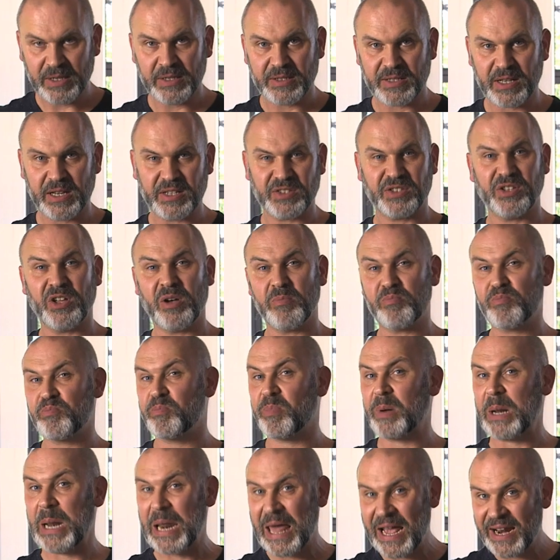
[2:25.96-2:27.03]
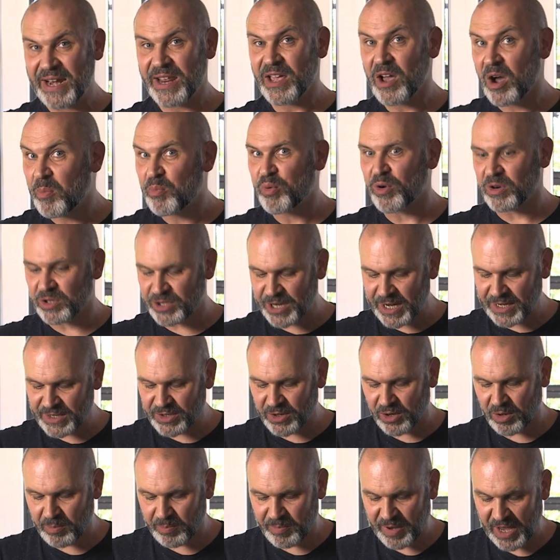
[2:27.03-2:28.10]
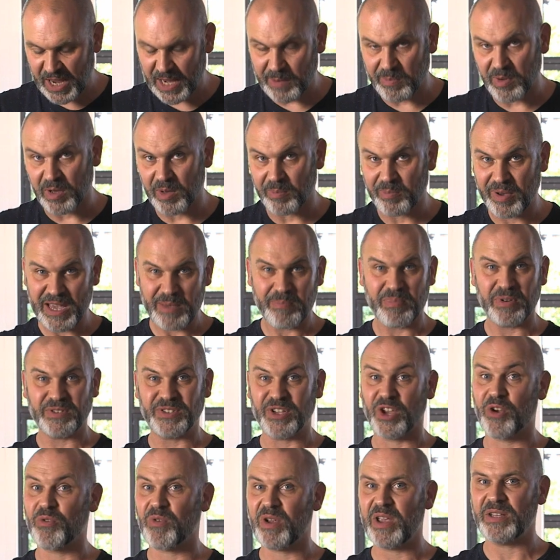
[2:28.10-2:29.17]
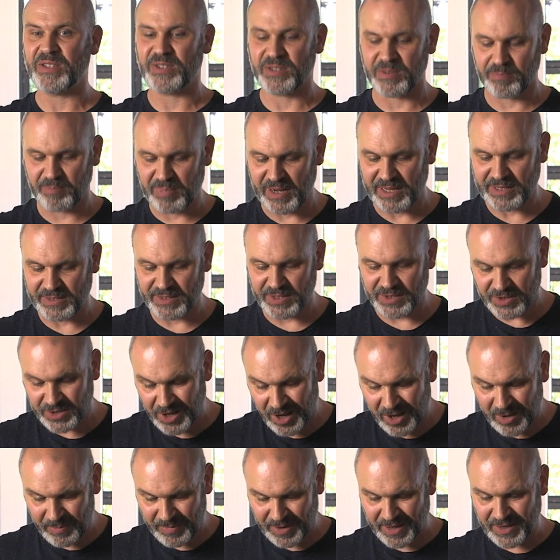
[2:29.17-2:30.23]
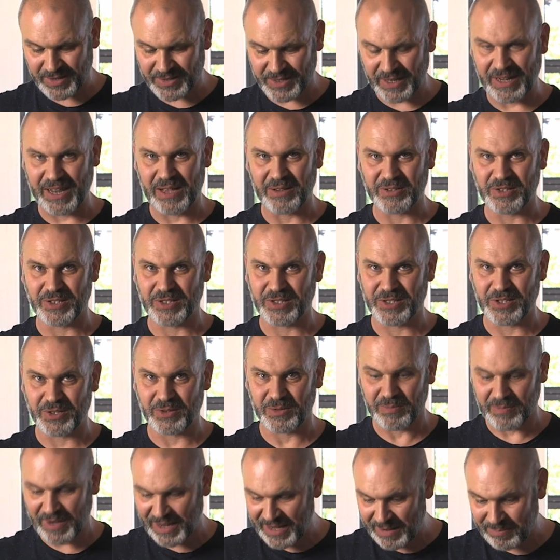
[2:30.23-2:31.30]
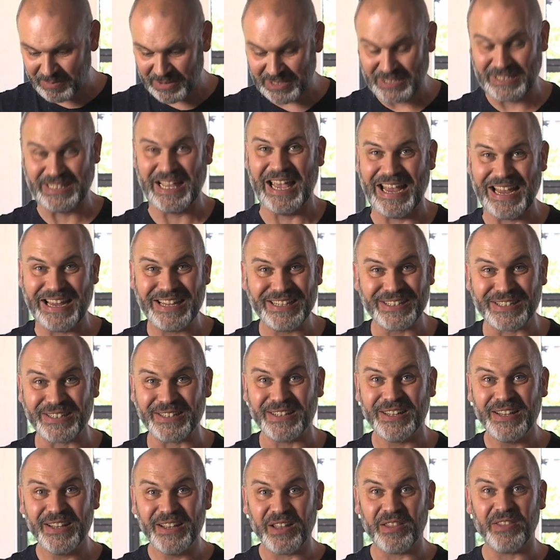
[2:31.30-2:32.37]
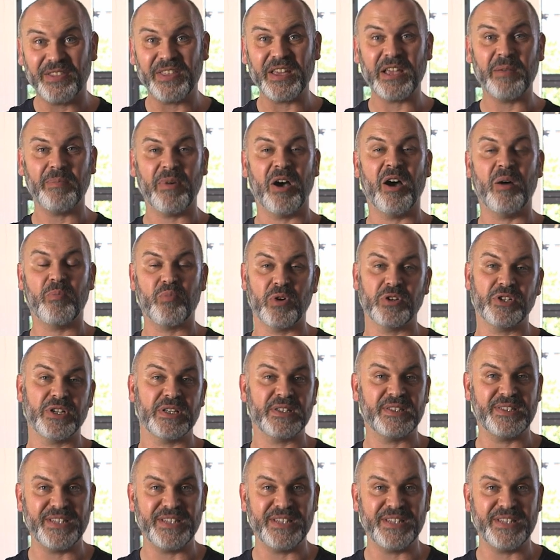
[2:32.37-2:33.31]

So let's start planning our project on paper. Paper is a great place to start because it allows us to make mistakes and think about our project